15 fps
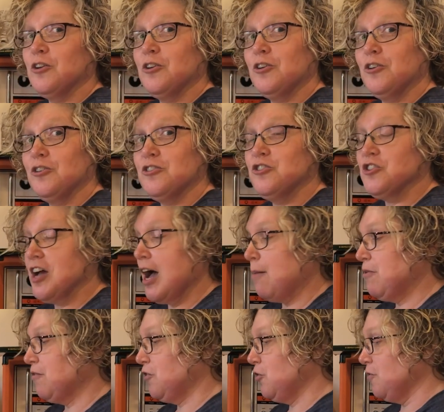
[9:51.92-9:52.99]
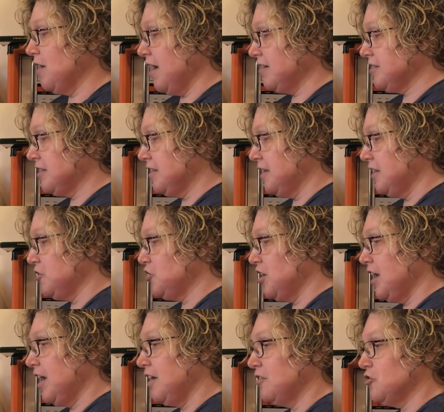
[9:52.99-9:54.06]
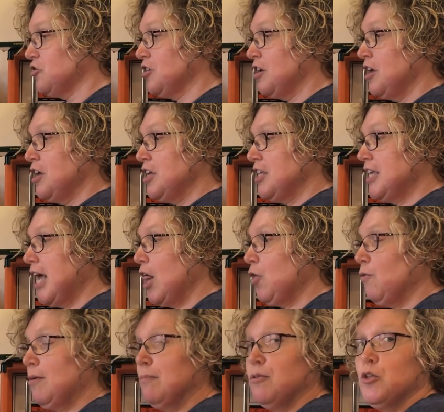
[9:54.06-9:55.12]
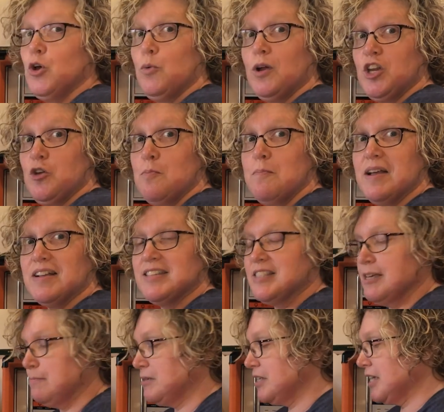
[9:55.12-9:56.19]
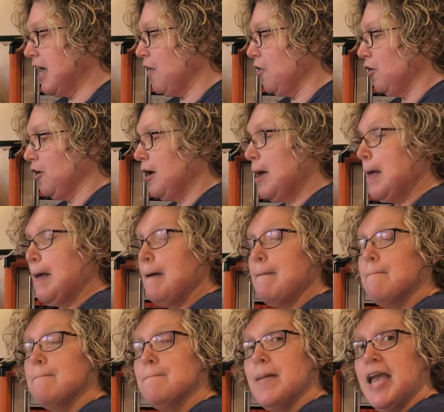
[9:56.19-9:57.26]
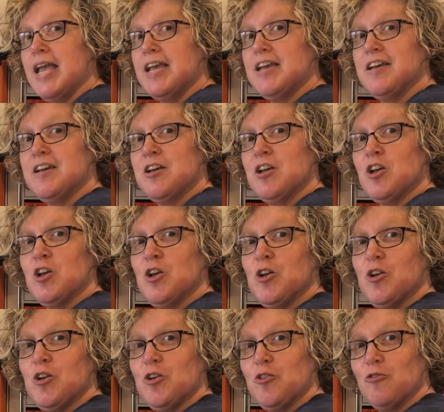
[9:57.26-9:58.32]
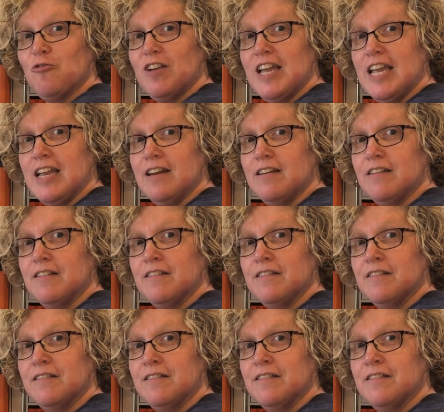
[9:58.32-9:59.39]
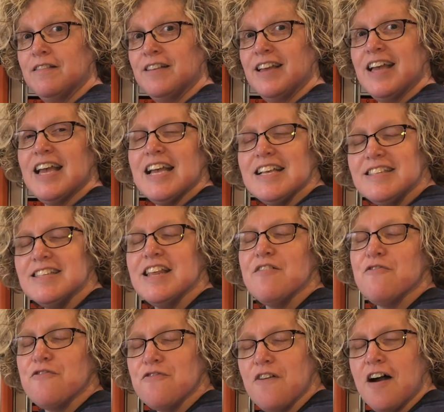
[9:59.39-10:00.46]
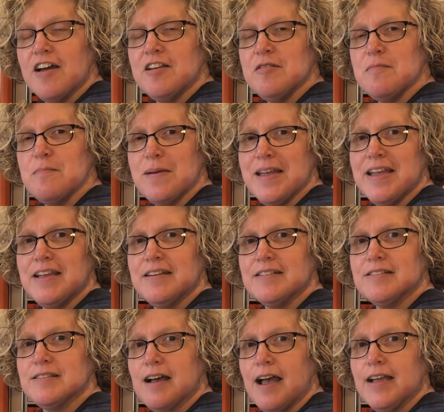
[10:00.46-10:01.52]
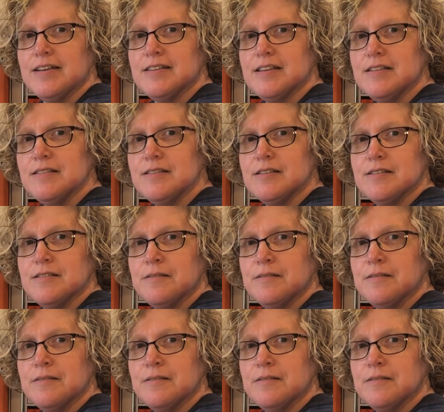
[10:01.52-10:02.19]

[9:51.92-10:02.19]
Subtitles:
Good job if you guessed that they change. Yellow and blue, when you mix them together, make green. Isn't it fun being a scientist?